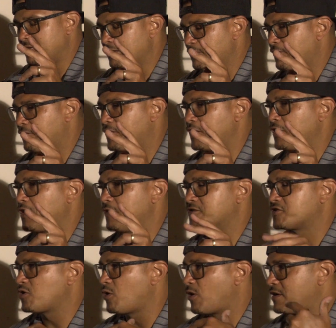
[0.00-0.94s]
a little fear
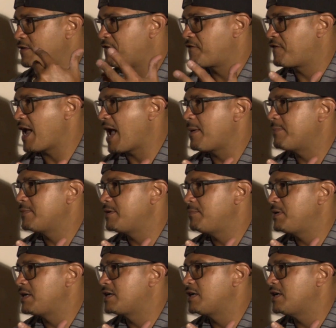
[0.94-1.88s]
of starting a family,
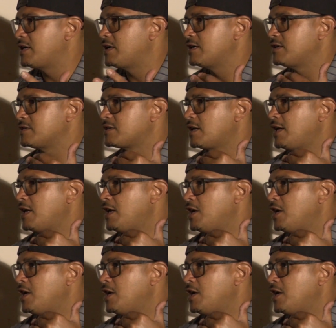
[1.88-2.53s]
because